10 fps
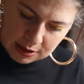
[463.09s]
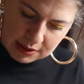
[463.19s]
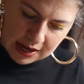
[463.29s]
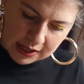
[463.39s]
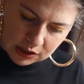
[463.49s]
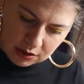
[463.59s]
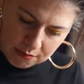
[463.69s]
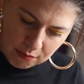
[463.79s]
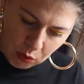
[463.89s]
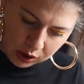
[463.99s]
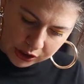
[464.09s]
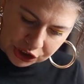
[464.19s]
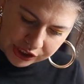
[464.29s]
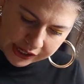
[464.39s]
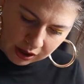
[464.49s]
some of that more
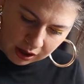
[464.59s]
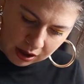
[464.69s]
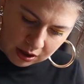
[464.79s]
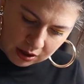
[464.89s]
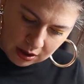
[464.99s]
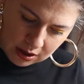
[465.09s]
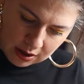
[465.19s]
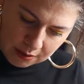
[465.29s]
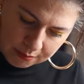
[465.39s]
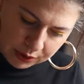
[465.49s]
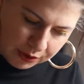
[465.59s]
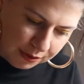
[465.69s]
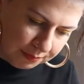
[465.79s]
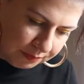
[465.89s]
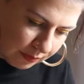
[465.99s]
sheer
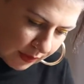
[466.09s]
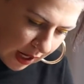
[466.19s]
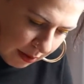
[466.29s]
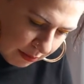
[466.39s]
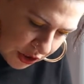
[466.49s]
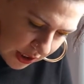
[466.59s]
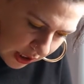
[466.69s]
blue, and I'm just going